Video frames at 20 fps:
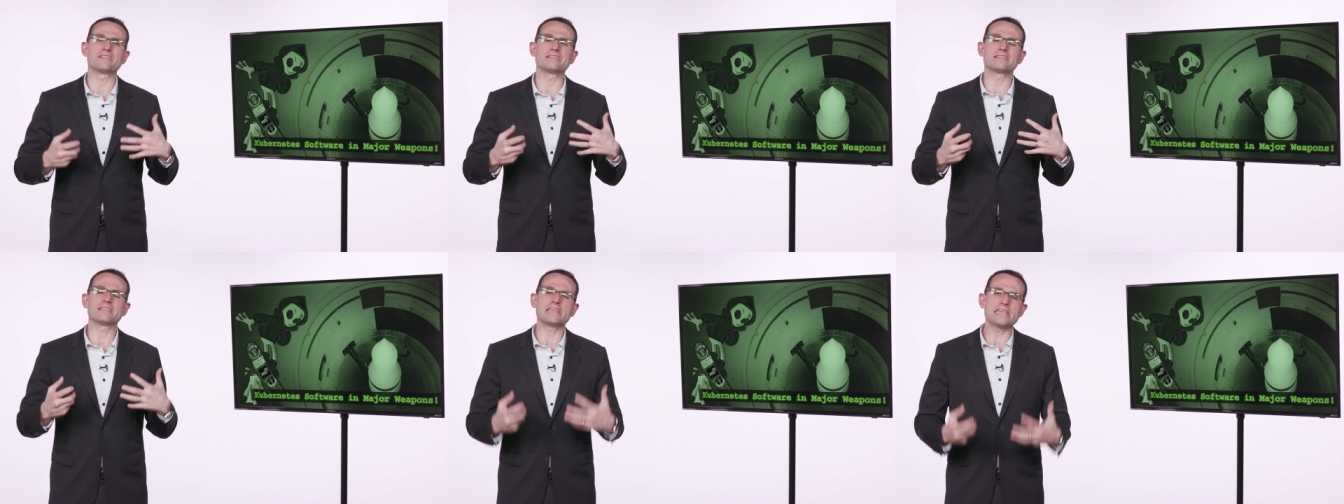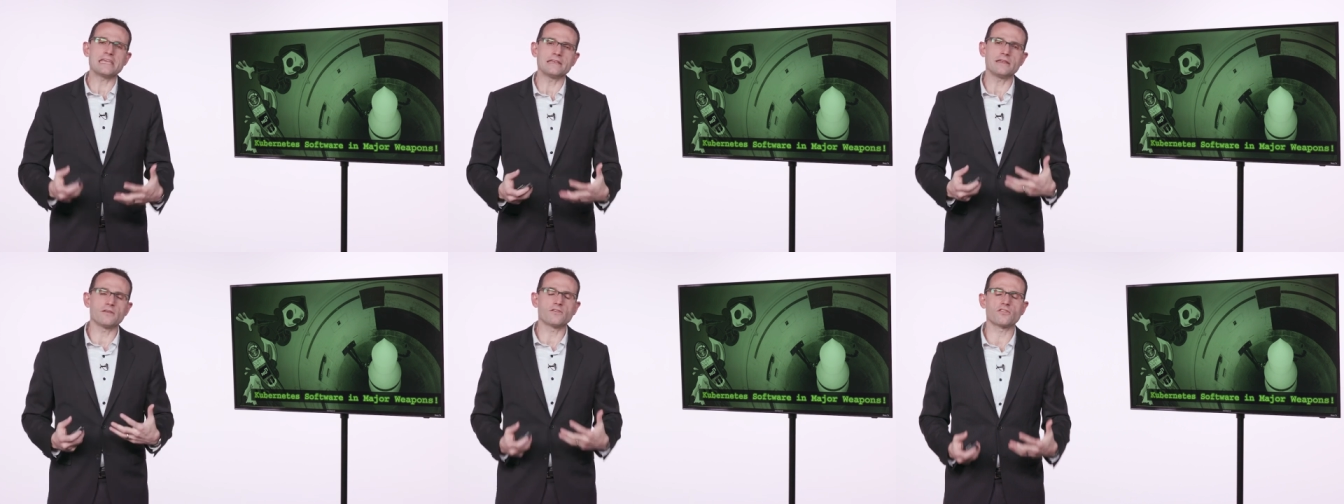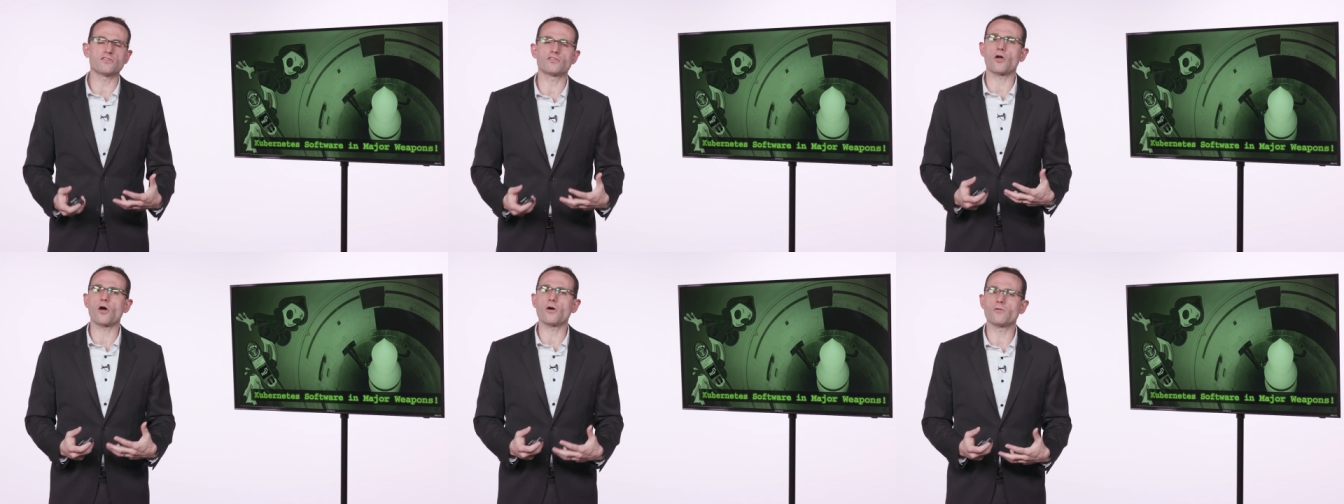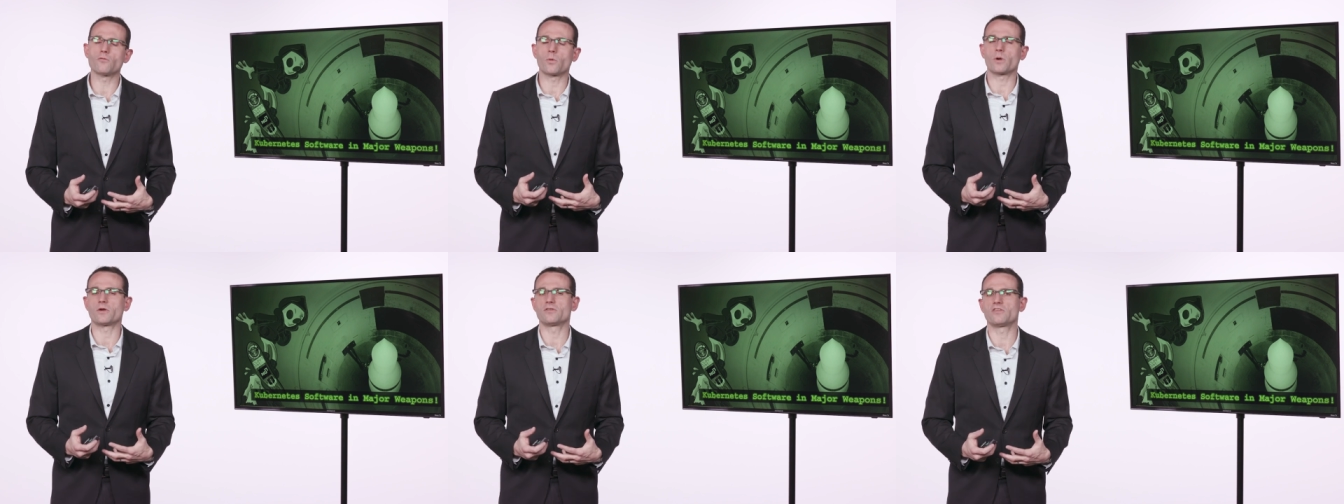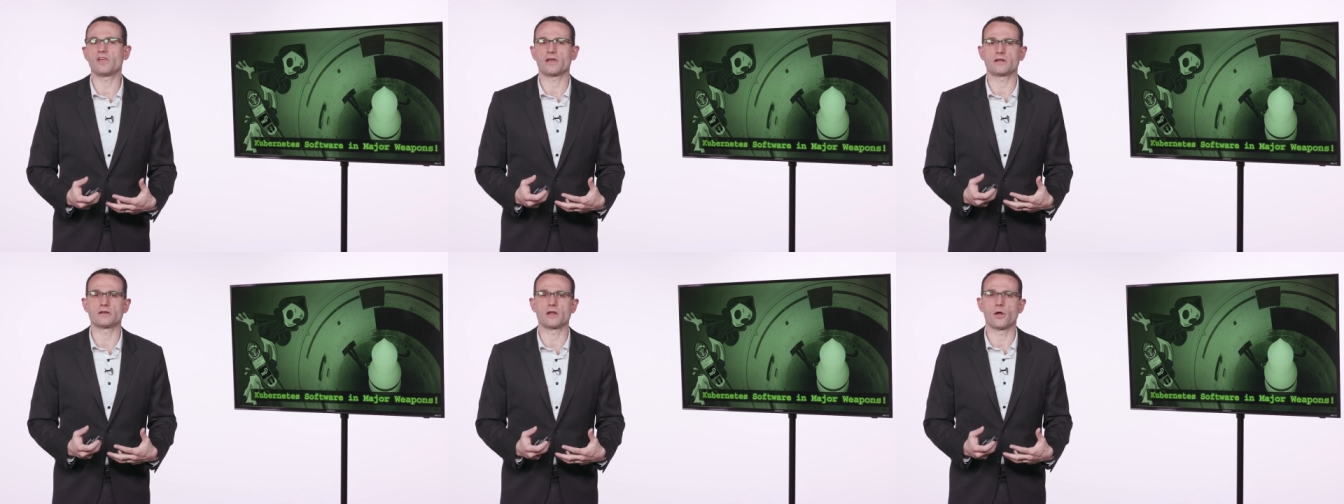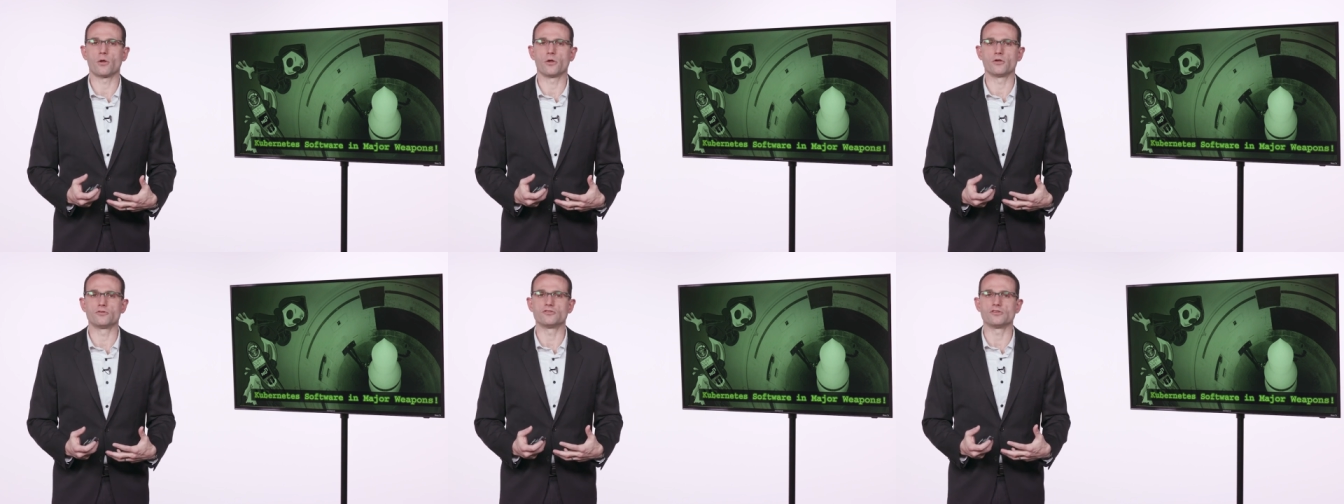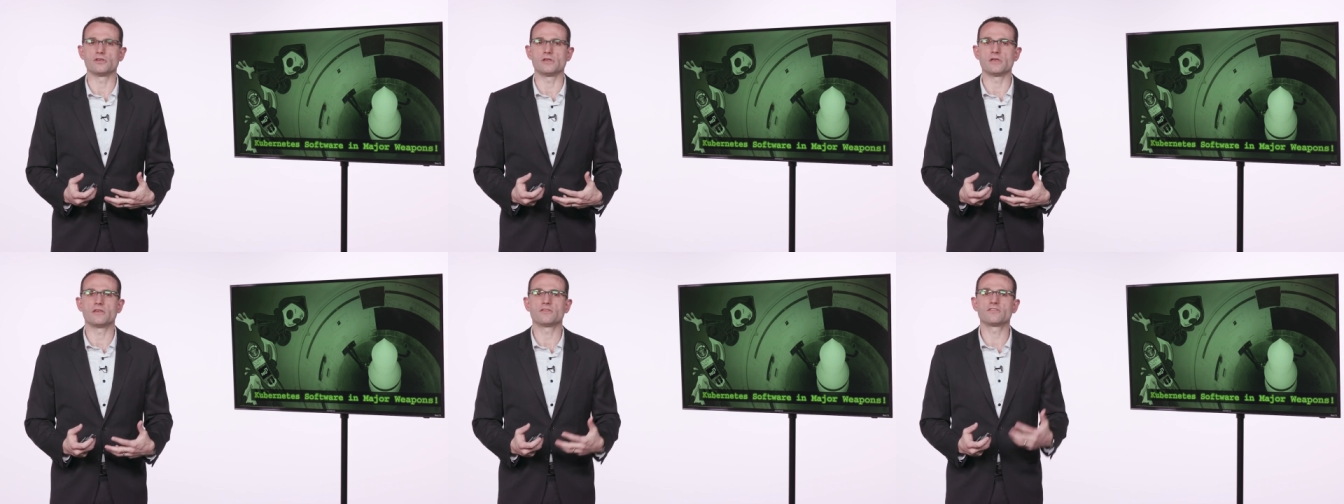leading software
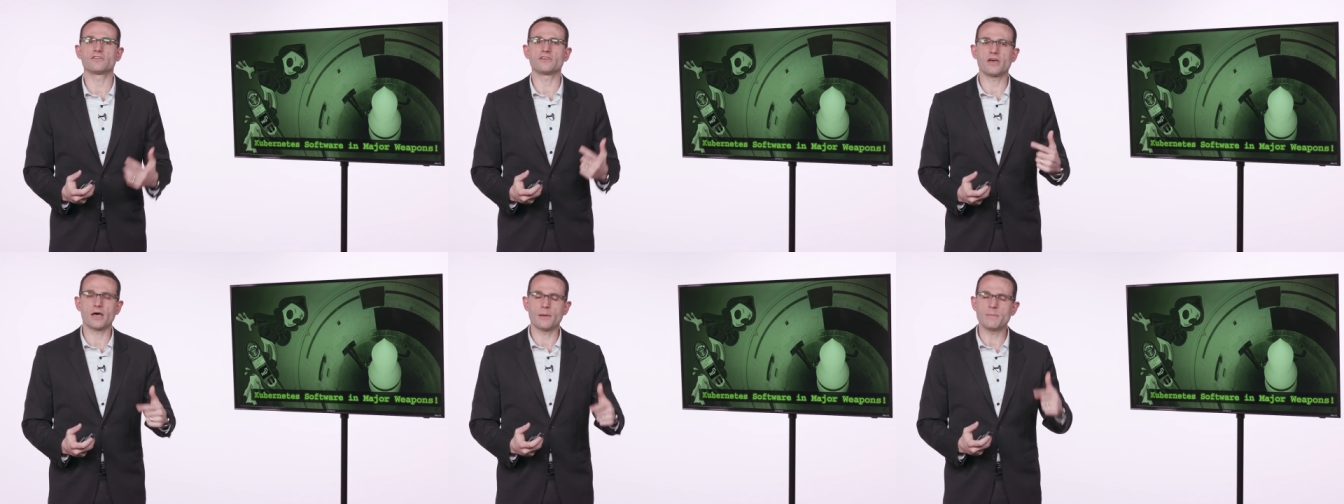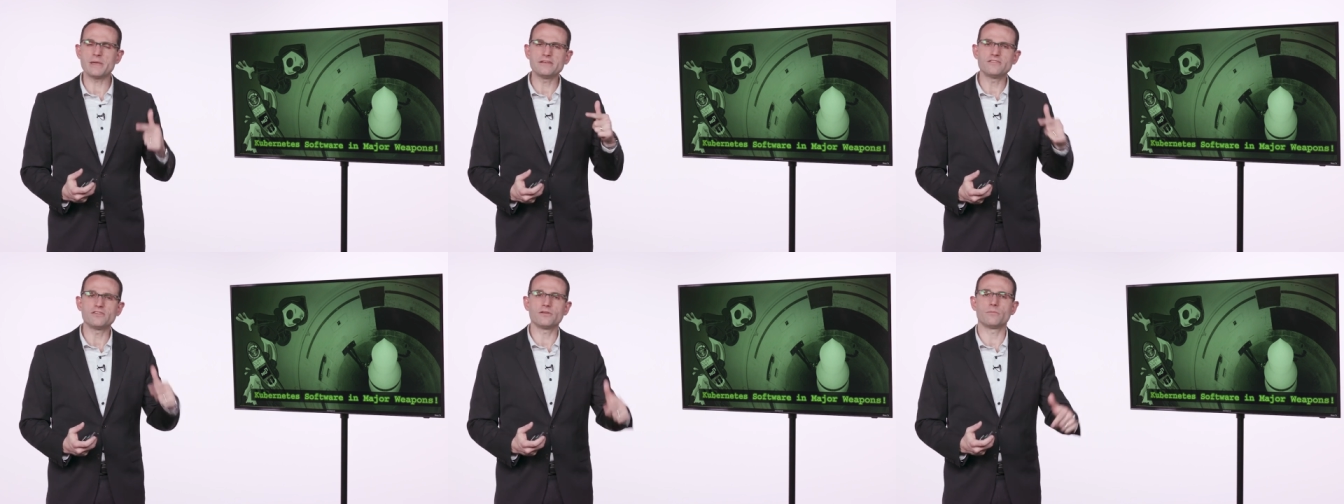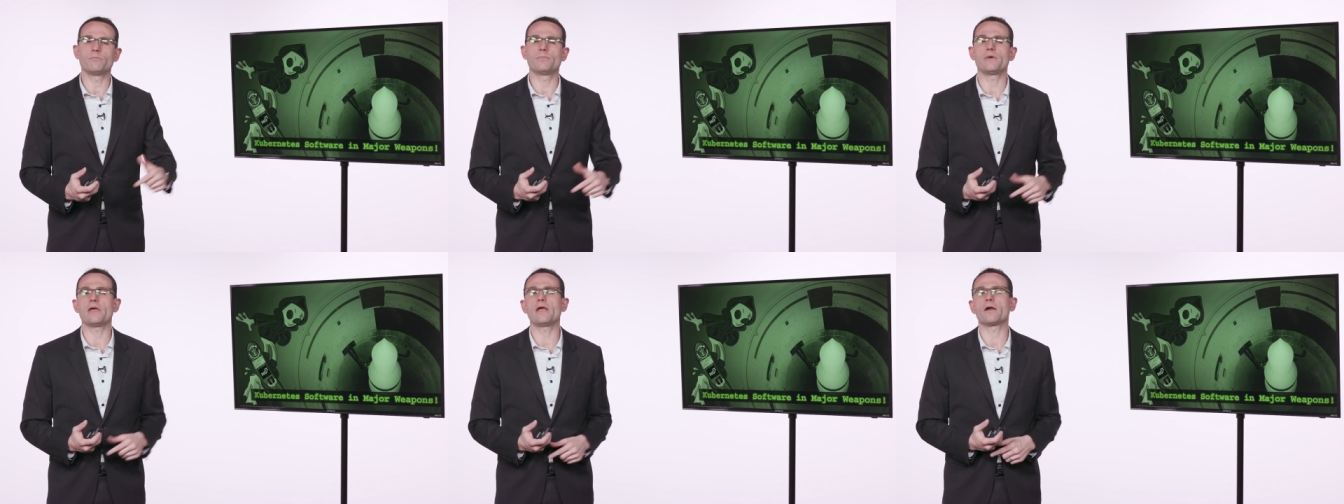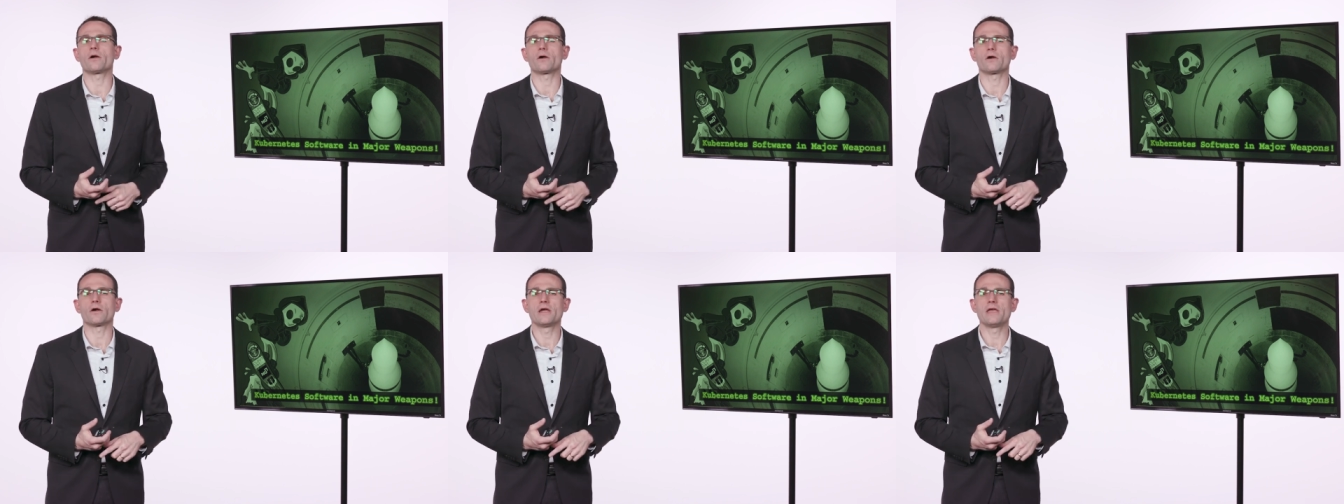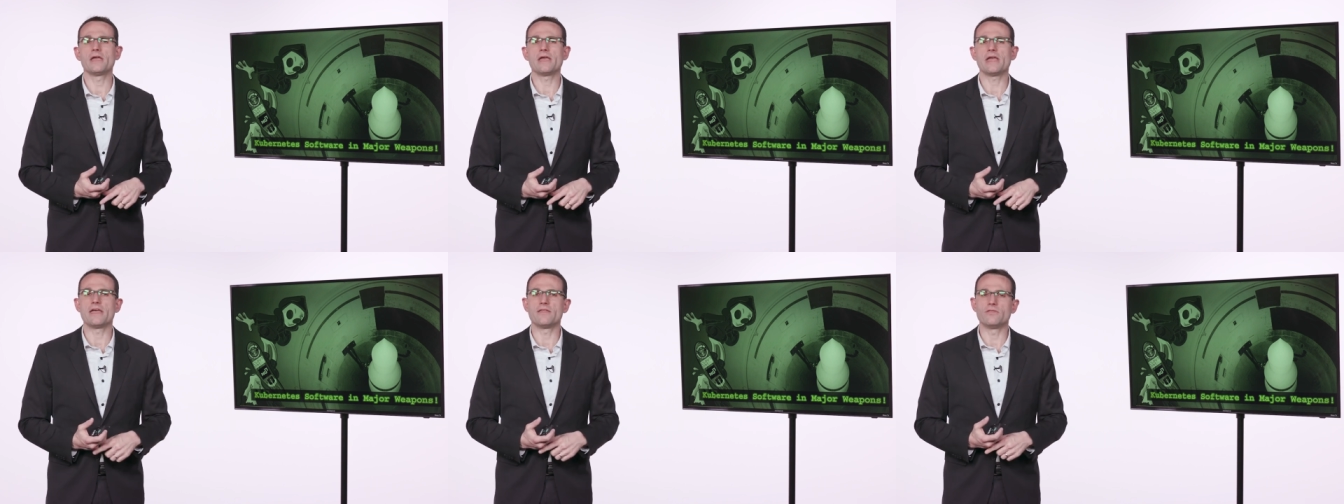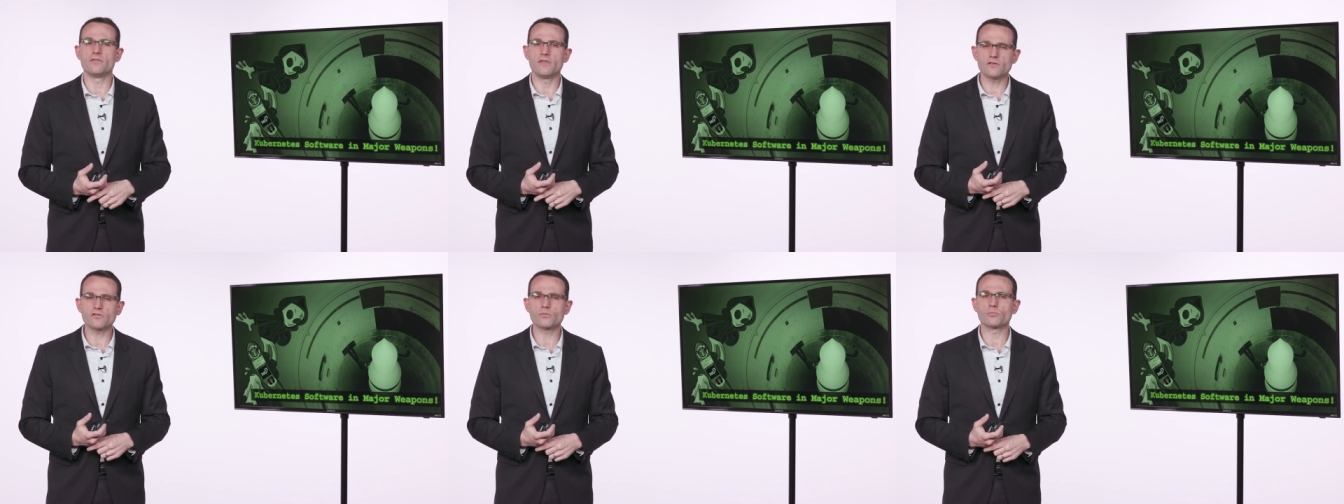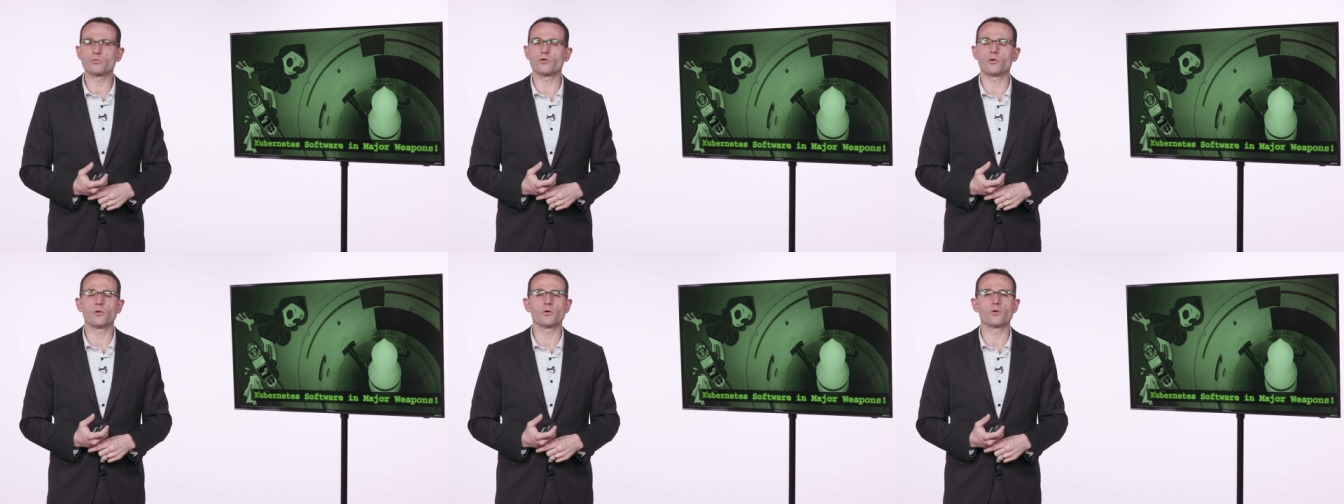technology is coming to bear in this
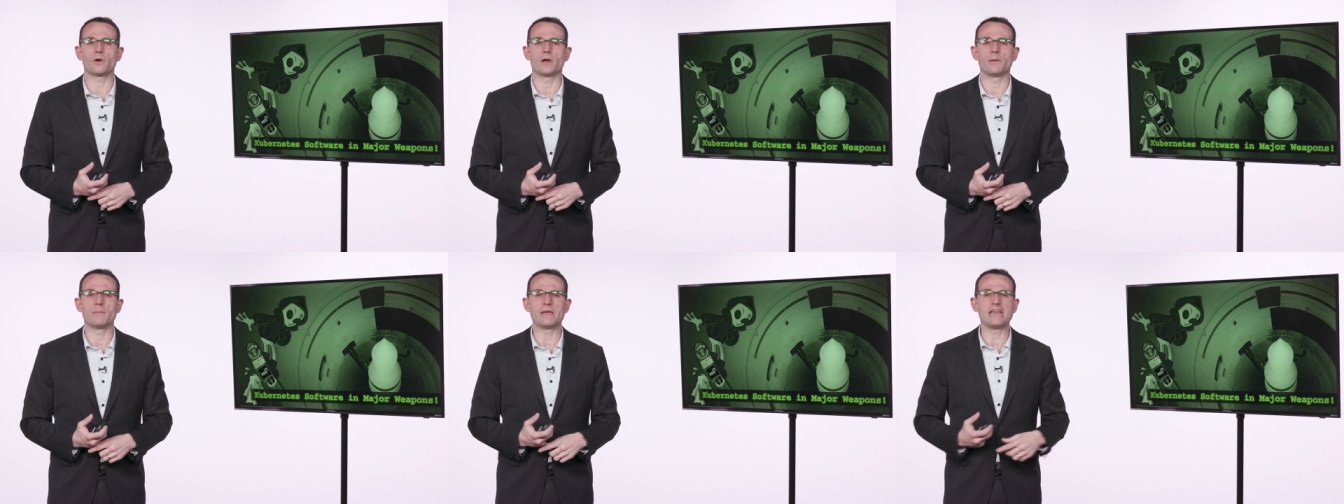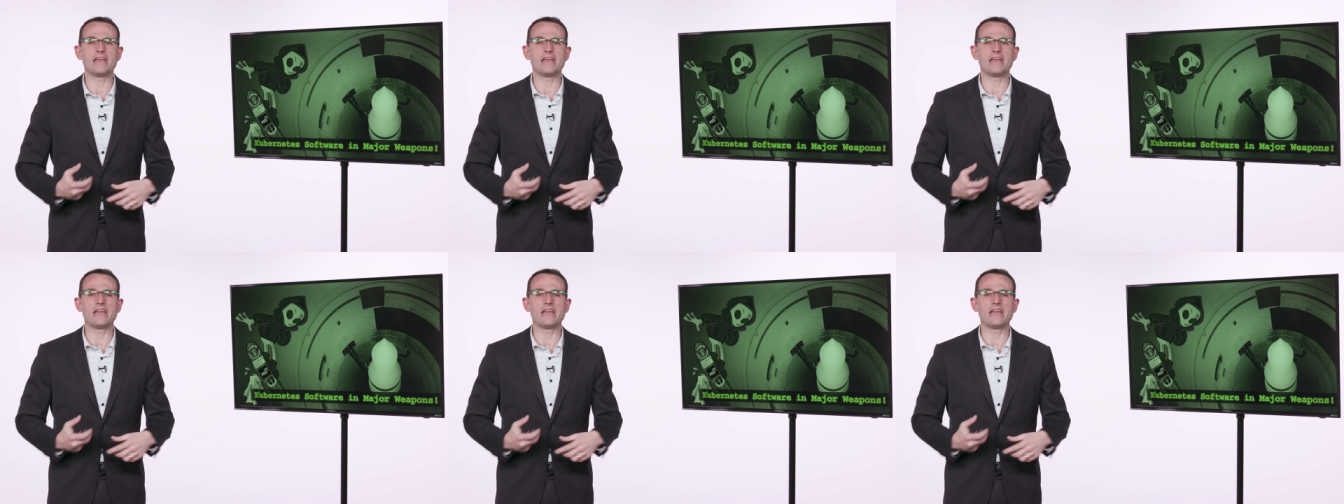program,